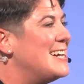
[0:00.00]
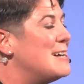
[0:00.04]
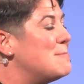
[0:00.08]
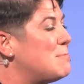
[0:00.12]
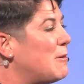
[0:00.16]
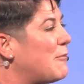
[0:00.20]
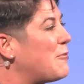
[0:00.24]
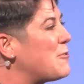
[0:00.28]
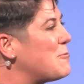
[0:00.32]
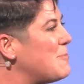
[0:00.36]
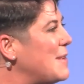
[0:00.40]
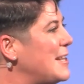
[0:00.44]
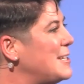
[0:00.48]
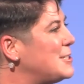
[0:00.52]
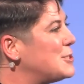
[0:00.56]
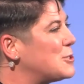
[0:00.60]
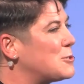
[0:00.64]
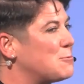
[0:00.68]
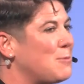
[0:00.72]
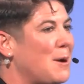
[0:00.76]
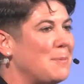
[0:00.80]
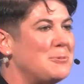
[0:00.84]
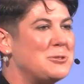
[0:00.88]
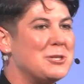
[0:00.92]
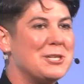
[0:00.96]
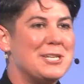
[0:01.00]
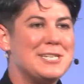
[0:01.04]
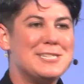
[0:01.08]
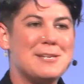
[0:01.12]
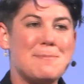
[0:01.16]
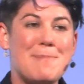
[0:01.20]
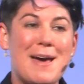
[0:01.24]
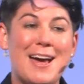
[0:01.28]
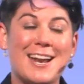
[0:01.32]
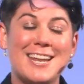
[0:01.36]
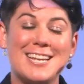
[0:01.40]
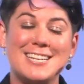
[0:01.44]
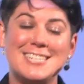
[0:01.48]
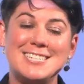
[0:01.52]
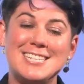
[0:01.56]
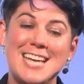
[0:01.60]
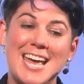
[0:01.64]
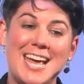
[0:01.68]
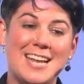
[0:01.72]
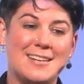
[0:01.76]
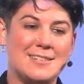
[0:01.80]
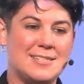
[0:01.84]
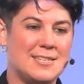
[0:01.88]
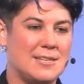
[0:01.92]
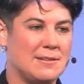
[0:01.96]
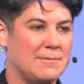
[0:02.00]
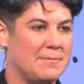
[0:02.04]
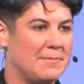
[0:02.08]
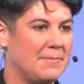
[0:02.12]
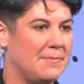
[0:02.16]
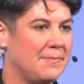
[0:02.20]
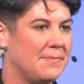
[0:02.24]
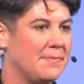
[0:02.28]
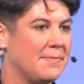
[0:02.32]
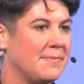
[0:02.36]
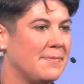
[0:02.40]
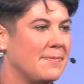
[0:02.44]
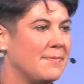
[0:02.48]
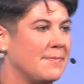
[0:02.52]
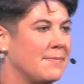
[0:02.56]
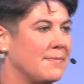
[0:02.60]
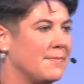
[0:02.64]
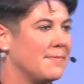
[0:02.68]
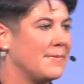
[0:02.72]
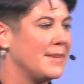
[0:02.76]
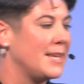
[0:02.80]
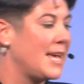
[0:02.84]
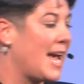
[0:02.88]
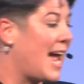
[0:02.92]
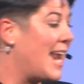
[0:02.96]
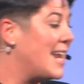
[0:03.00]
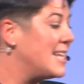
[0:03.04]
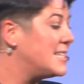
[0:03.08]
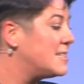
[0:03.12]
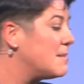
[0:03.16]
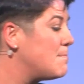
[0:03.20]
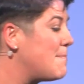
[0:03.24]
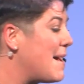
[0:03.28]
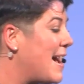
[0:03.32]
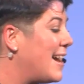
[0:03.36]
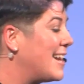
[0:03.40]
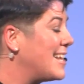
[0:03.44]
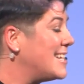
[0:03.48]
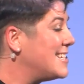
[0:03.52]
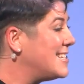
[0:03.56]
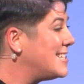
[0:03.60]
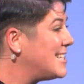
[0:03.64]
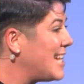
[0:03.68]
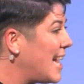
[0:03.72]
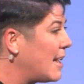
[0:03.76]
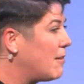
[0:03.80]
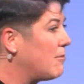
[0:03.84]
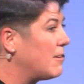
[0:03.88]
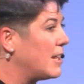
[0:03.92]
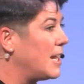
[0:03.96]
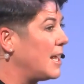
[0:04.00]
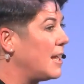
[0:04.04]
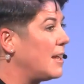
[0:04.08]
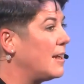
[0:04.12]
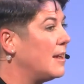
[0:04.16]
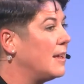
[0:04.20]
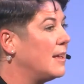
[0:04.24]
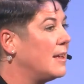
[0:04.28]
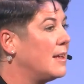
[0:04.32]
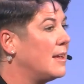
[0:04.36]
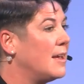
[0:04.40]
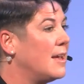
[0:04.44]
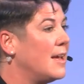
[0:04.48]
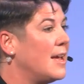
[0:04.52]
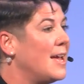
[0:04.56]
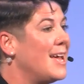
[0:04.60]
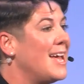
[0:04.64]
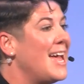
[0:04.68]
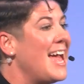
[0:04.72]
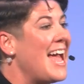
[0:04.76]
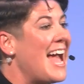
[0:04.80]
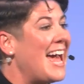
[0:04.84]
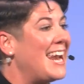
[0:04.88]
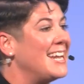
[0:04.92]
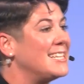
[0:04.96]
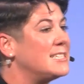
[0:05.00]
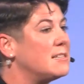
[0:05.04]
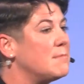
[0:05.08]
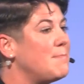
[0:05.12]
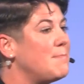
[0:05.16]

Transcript: but for me, disruption is about intent, and it's about integrity, and it's